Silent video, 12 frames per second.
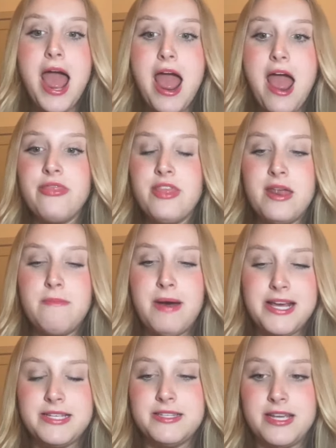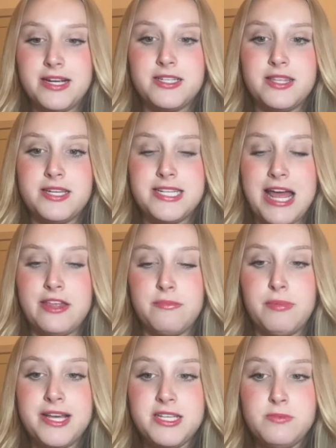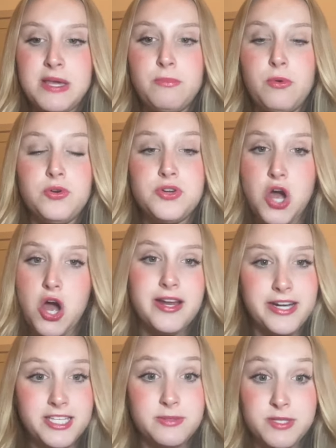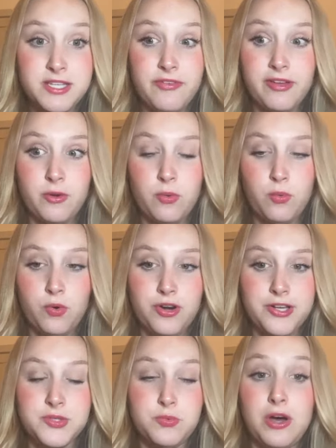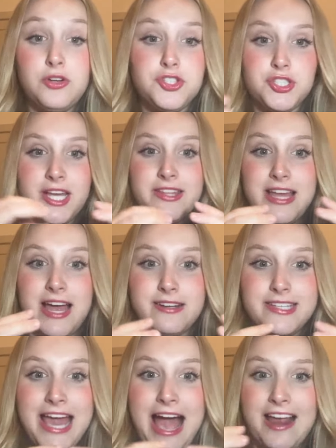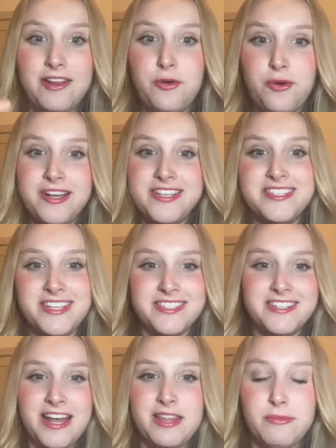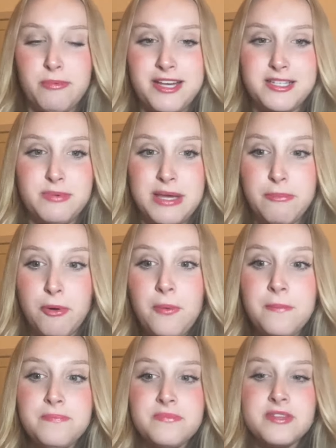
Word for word: And then my 6th to 10th place people, not any specific order as well, just like that category, 6th to 10th place people.